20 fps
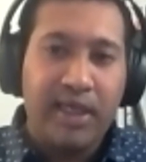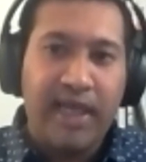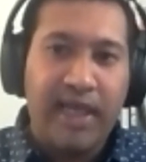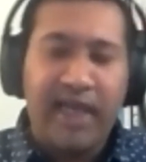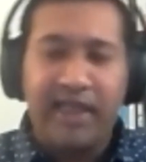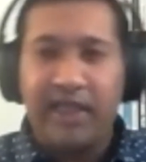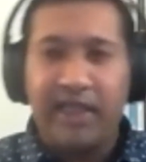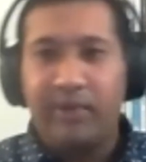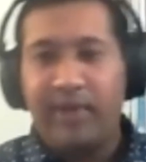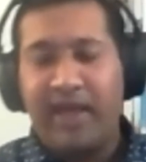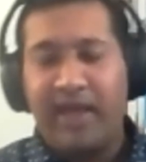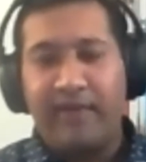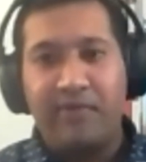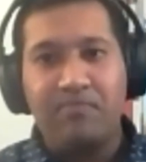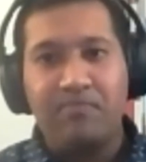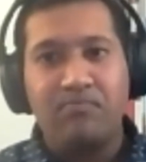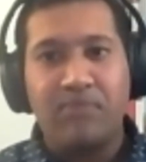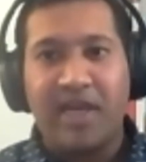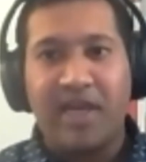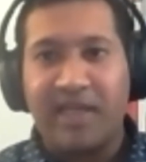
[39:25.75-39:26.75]
And then we have
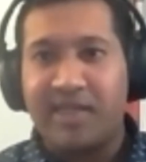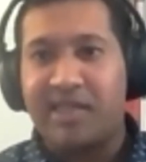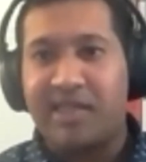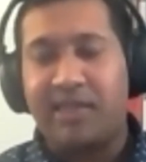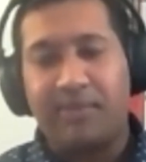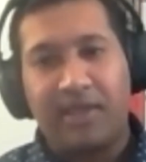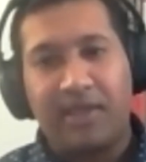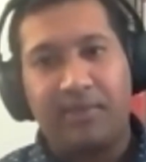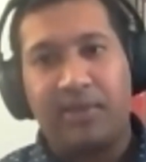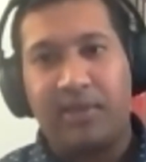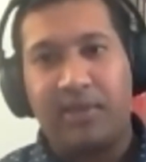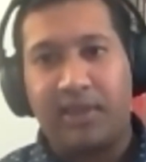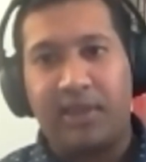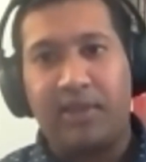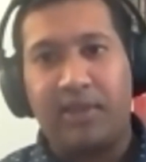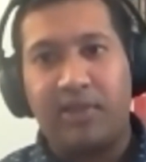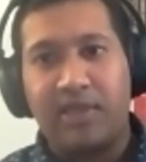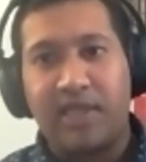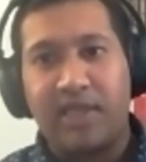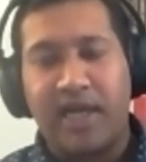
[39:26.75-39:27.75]
amazing people on the
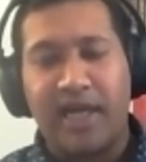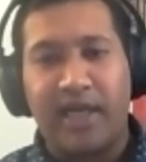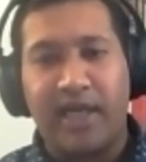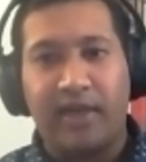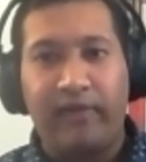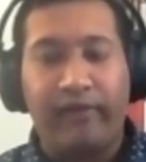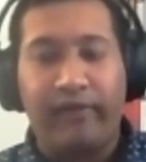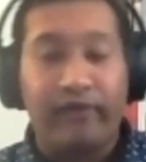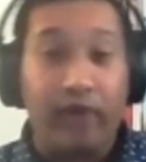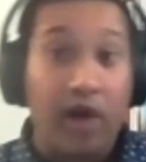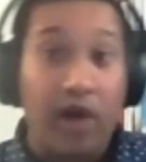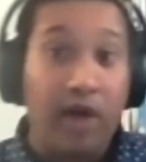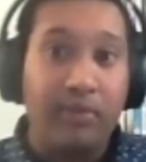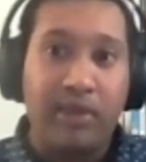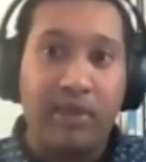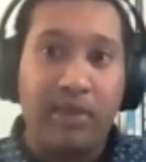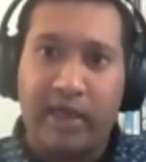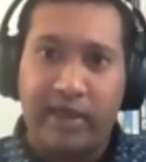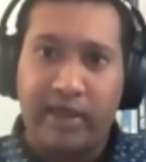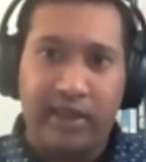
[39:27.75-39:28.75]
other side from a
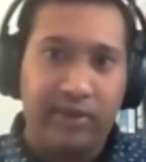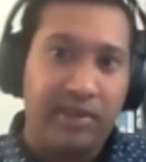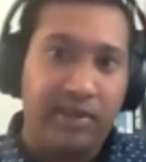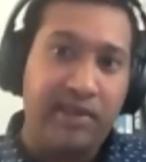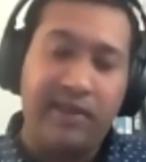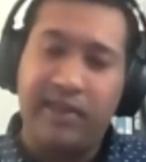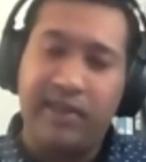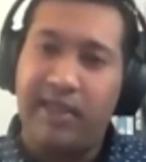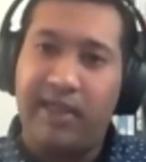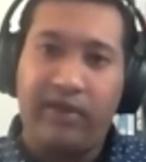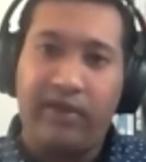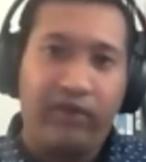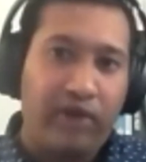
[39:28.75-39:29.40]
lot of utilities,